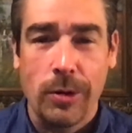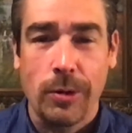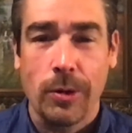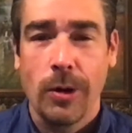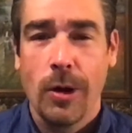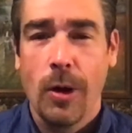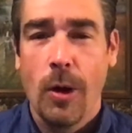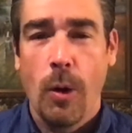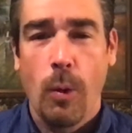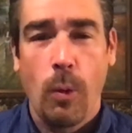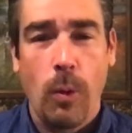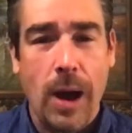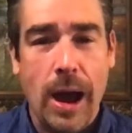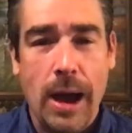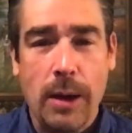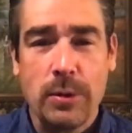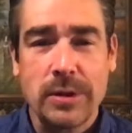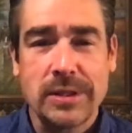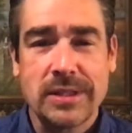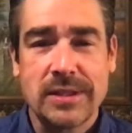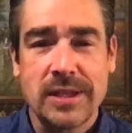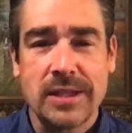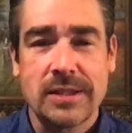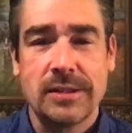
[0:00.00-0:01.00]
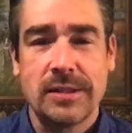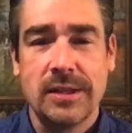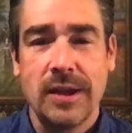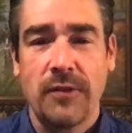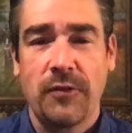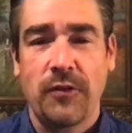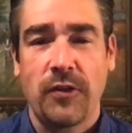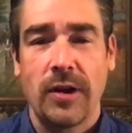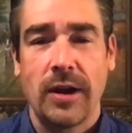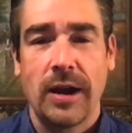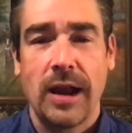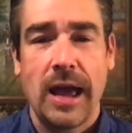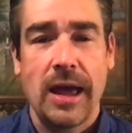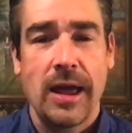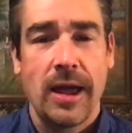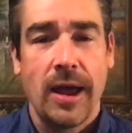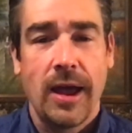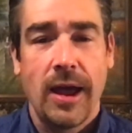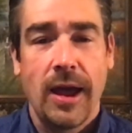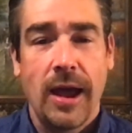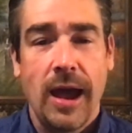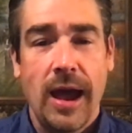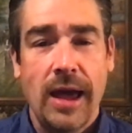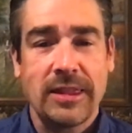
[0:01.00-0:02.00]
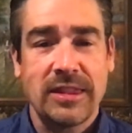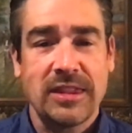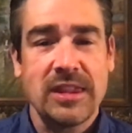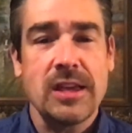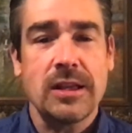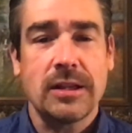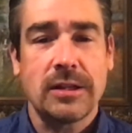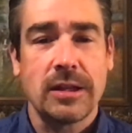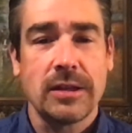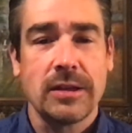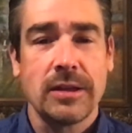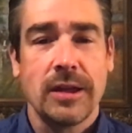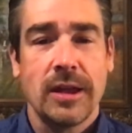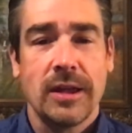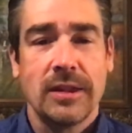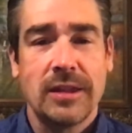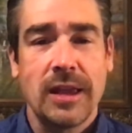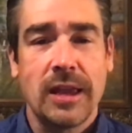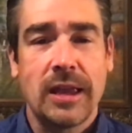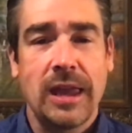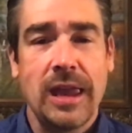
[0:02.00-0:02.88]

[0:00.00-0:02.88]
Or why was this different? And I think the